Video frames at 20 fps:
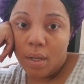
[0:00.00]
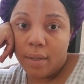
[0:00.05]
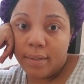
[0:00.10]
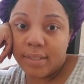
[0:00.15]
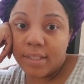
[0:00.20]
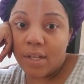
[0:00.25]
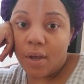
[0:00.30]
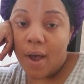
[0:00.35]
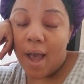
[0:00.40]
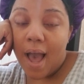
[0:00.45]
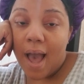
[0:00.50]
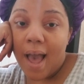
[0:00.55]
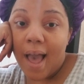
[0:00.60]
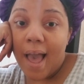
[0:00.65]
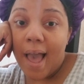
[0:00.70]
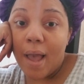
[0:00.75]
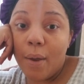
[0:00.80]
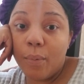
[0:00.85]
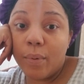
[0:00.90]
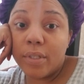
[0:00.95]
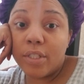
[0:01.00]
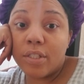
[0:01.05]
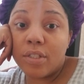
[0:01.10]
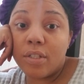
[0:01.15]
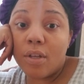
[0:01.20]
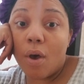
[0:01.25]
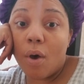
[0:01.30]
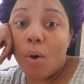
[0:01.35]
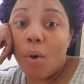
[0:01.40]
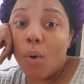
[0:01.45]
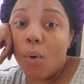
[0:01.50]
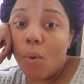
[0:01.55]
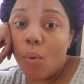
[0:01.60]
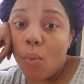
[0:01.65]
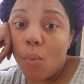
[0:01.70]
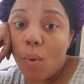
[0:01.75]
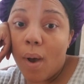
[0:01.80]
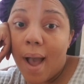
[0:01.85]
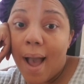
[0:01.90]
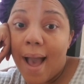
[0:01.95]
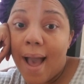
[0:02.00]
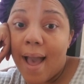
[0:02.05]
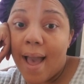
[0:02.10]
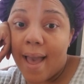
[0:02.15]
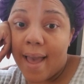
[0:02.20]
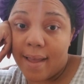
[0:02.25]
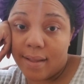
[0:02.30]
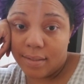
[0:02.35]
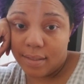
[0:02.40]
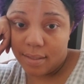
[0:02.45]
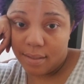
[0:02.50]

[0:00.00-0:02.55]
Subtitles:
So I was so hot.